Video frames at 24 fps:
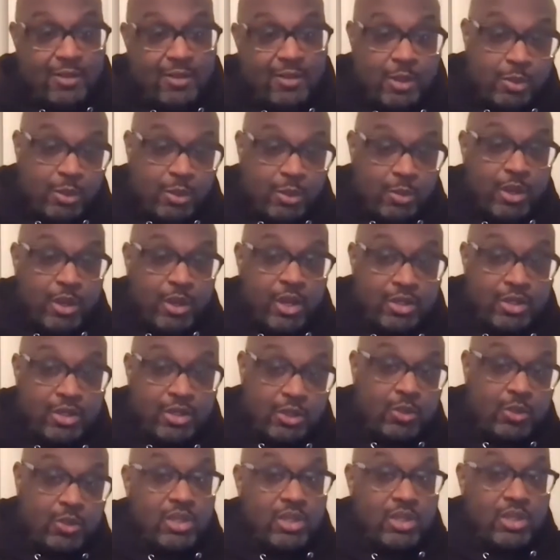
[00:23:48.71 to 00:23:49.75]
to be prepared to
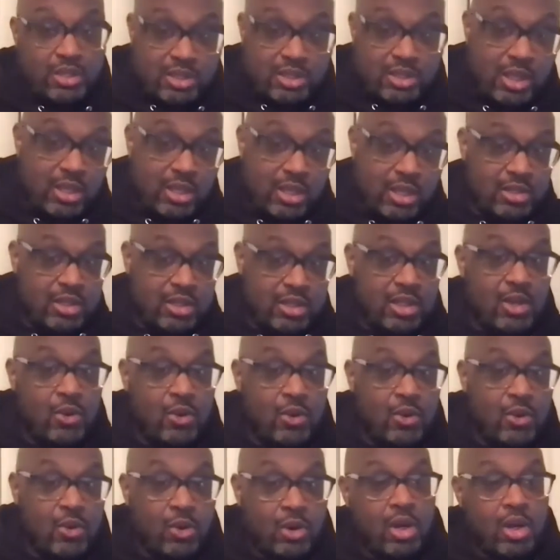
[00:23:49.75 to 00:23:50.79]
do these things and they
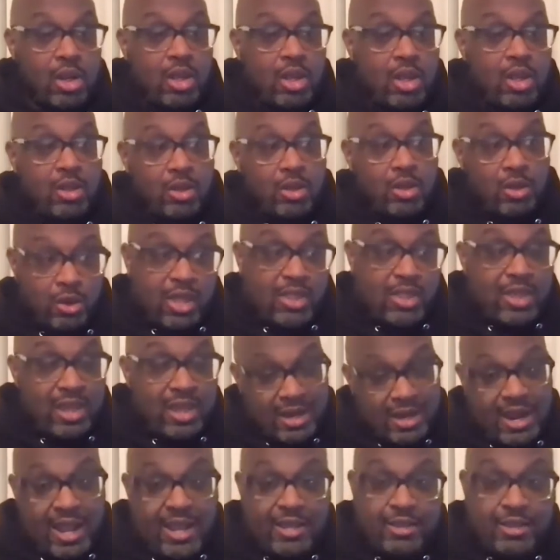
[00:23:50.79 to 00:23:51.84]
or you know and
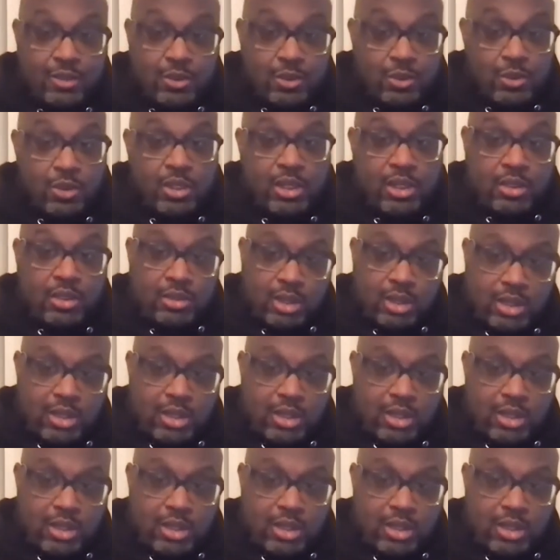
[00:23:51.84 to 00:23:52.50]
then in high school it,